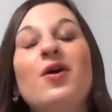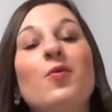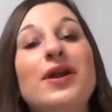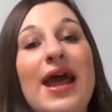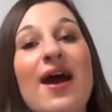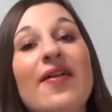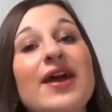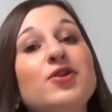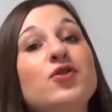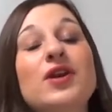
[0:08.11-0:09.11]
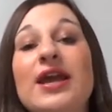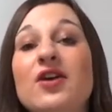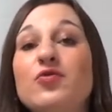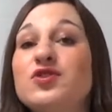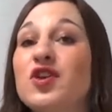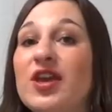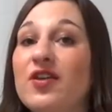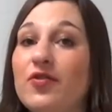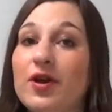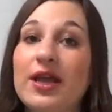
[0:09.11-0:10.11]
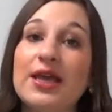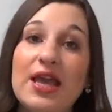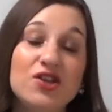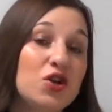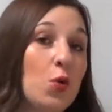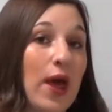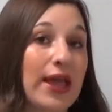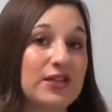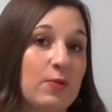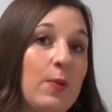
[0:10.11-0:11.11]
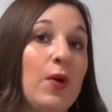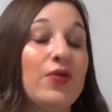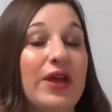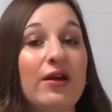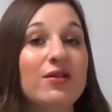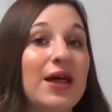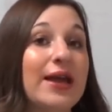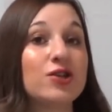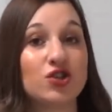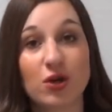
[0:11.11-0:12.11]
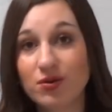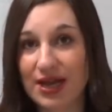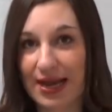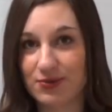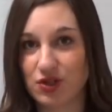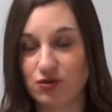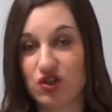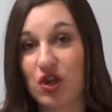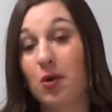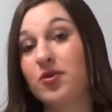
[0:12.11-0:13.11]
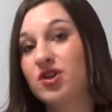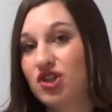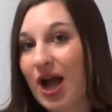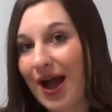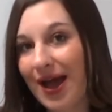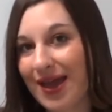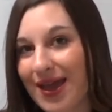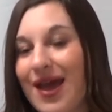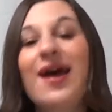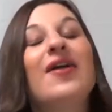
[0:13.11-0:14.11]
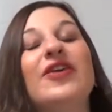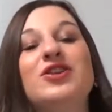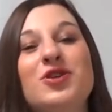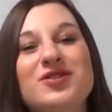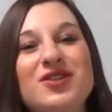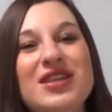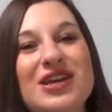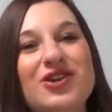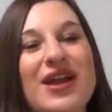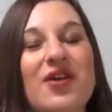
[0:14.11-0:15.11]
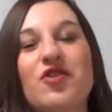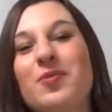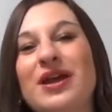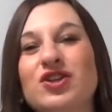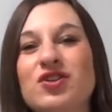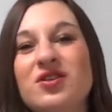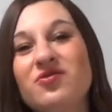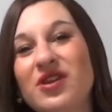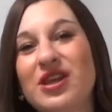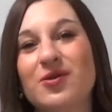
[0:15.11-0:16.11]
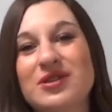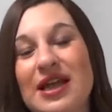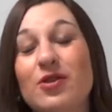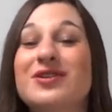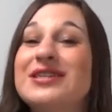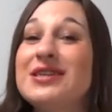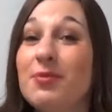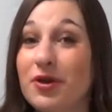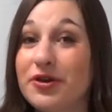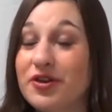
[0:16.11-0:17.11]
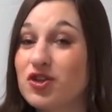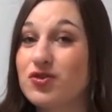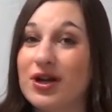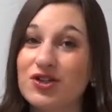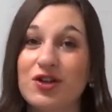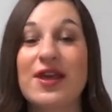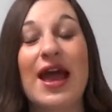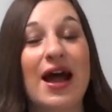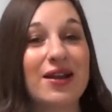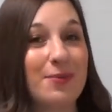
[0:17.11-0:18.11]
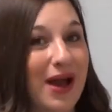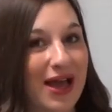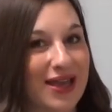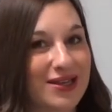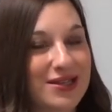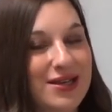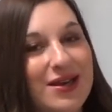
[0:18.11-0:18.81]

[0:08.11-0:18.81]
When Allied Creative was looking for an engaging way to promote their client Showtime's new show, The Shy, they took to the internet for pictures and videos that looked similar to the structure they had in mind.